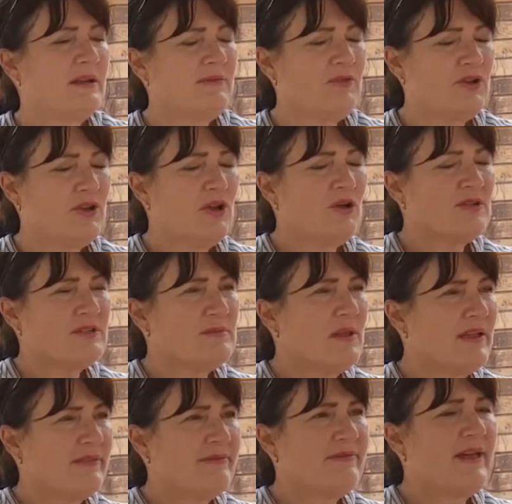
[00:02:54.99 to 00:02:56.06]
If you can hold him
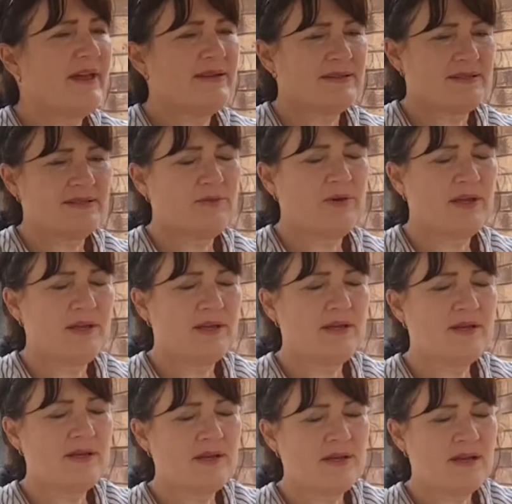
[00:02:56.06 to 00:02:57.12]
like that, so I
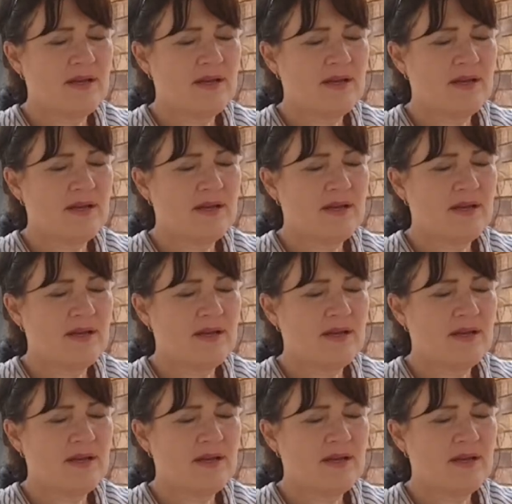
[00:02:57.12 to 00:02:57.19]
can.